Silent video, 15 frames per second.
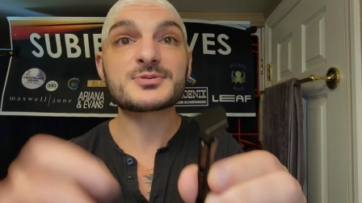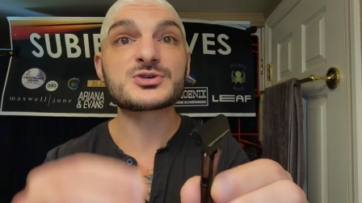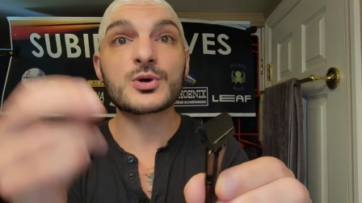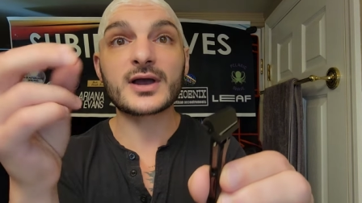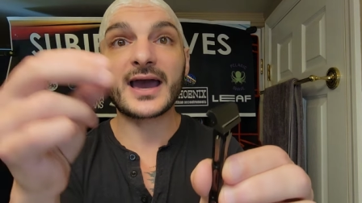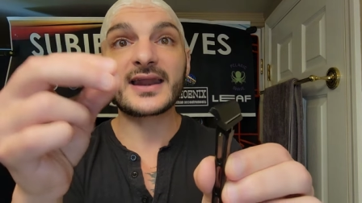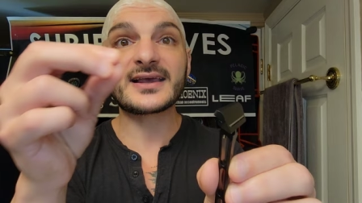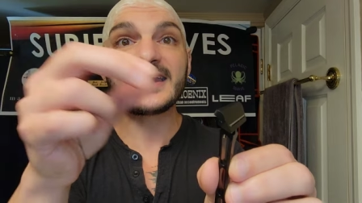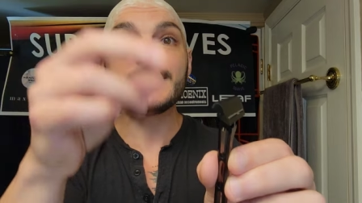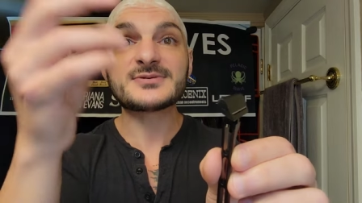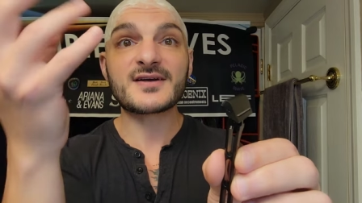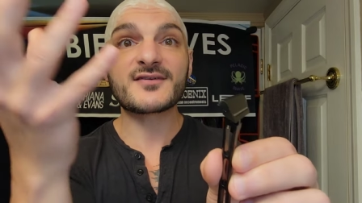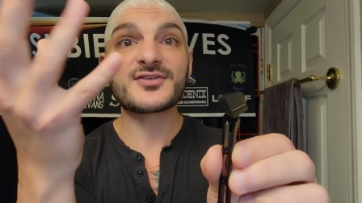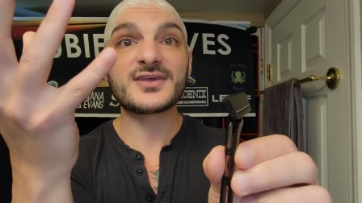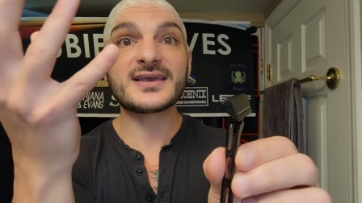So it kind of keeps
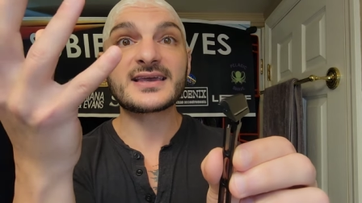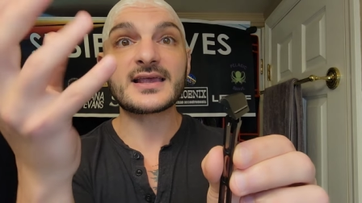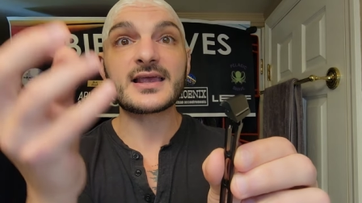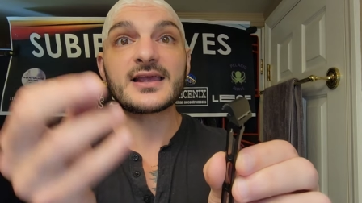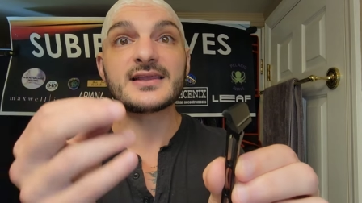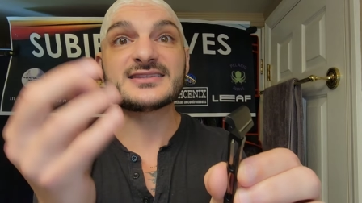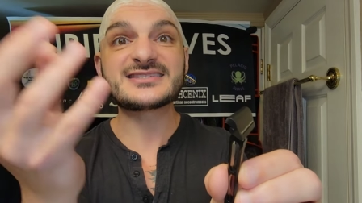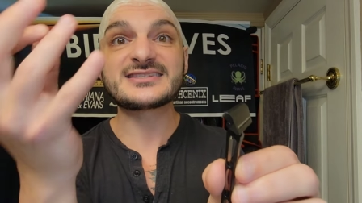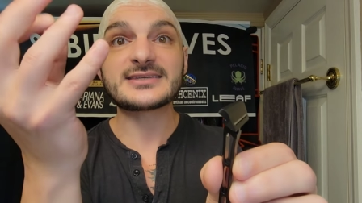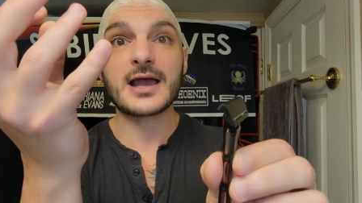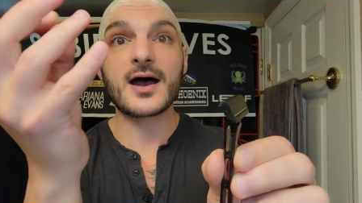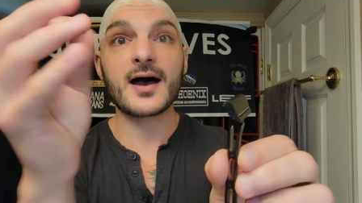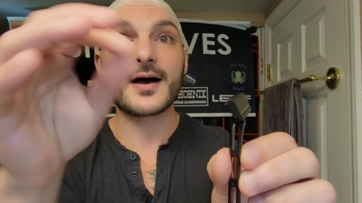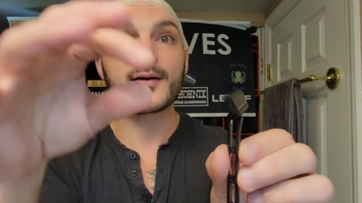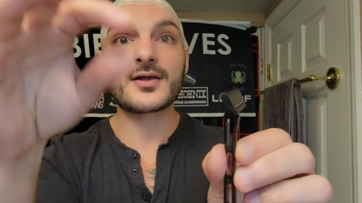everything in,
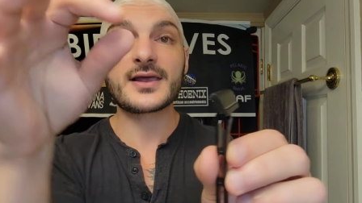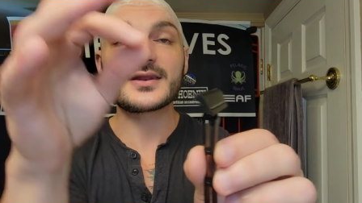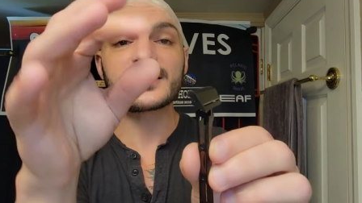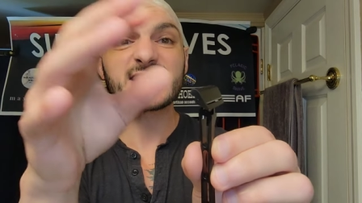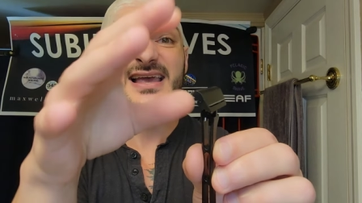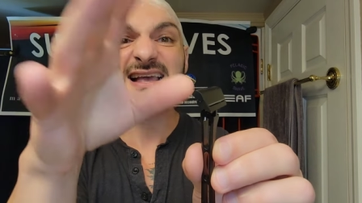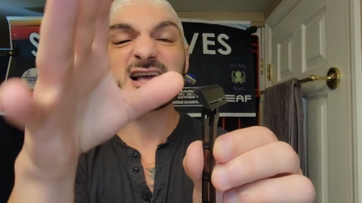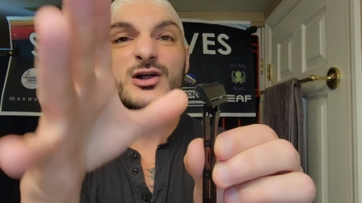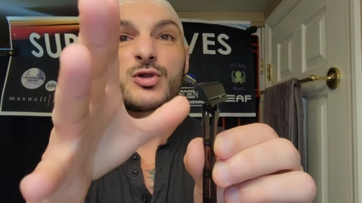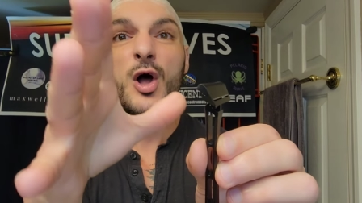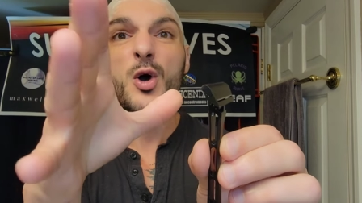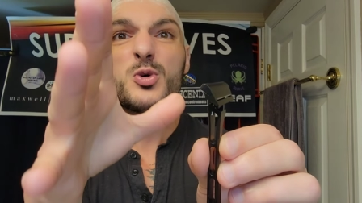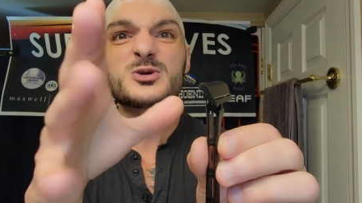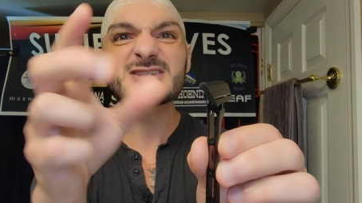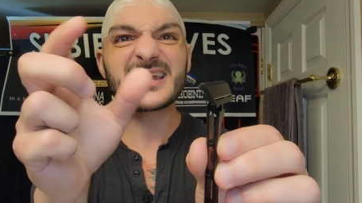uh,
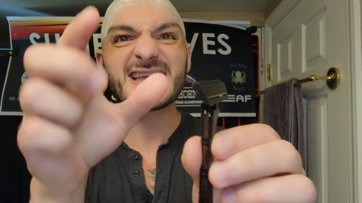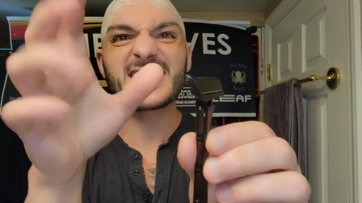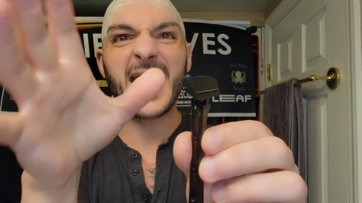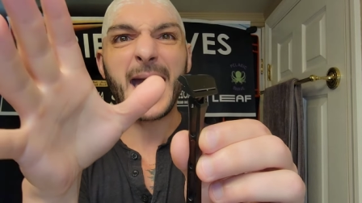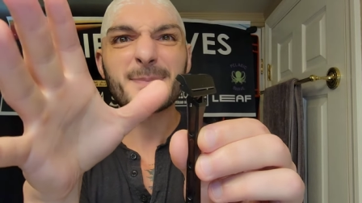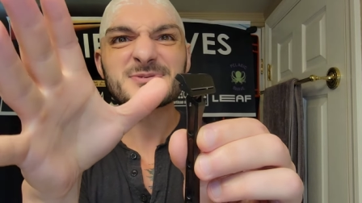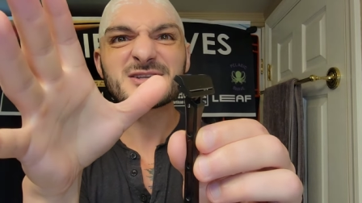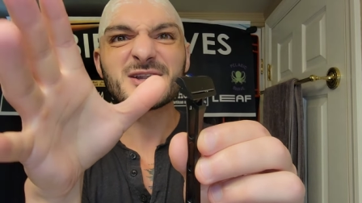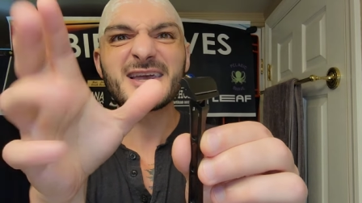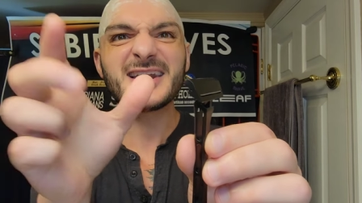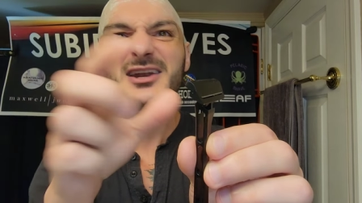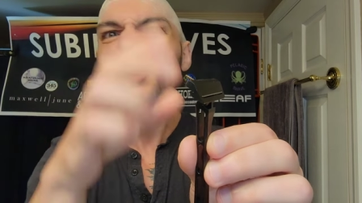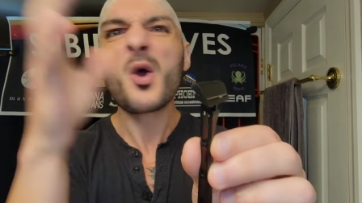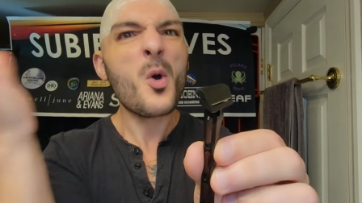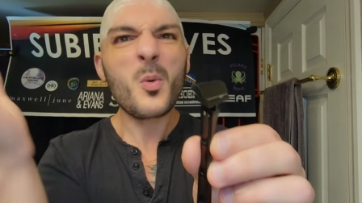enclosed,
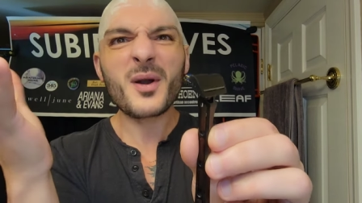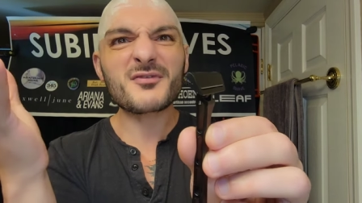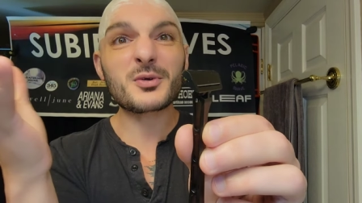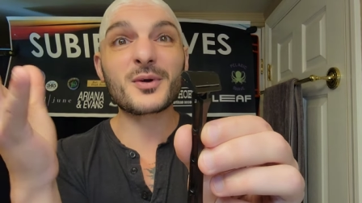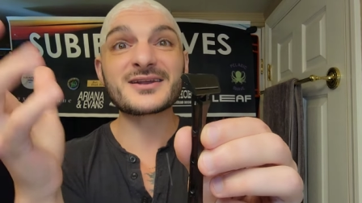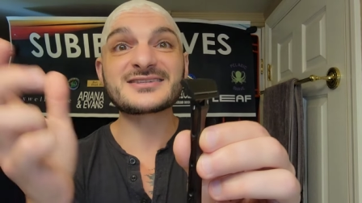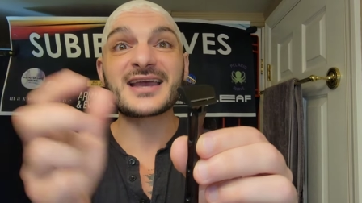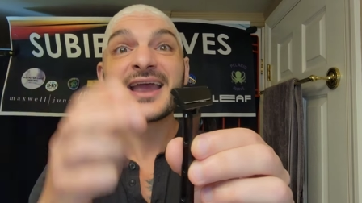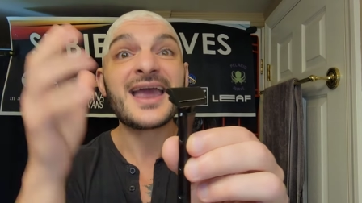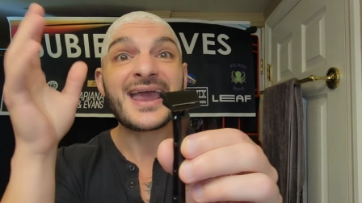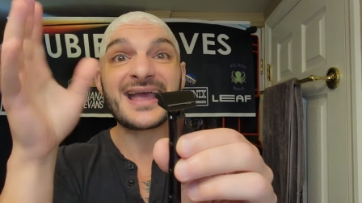encapsulated, whatever you want to say.